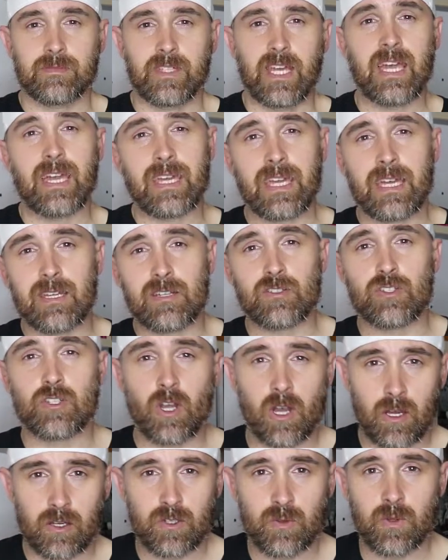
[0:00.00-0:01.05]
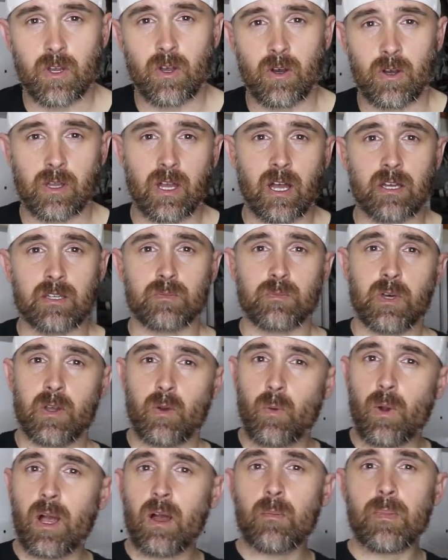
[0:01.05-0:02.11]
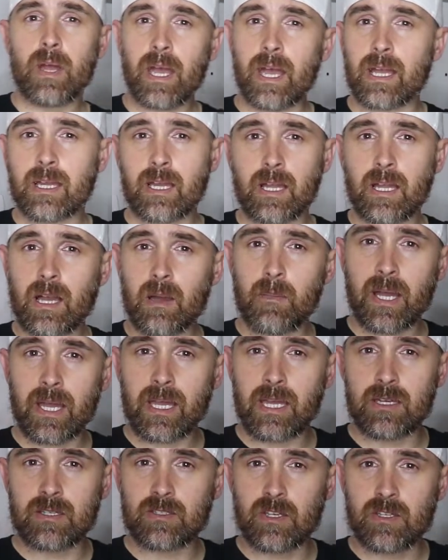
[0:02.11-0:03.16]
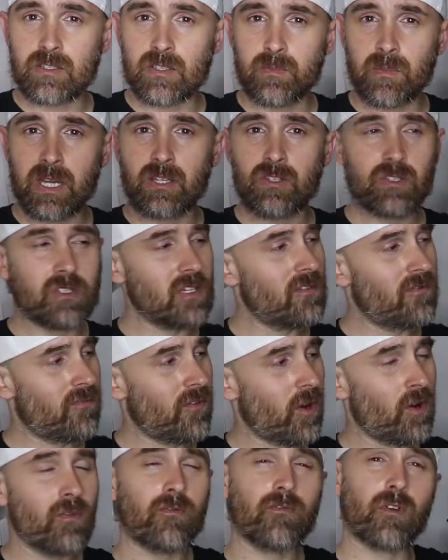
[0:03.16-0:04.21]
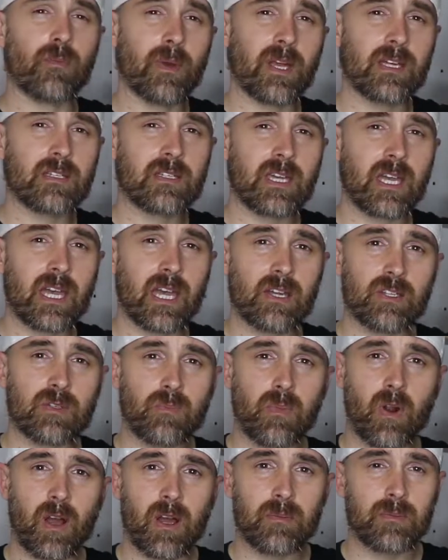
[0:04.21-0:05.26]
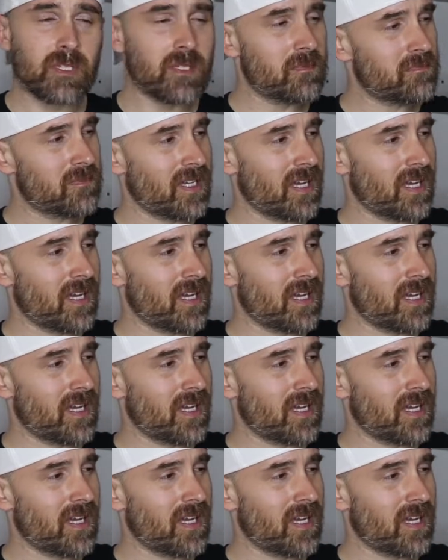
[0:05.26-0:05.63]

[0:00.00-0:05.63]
Hey again, it's Josh with Cullen Cosplay. A while back, I got my hands on some HD foam from SKS props.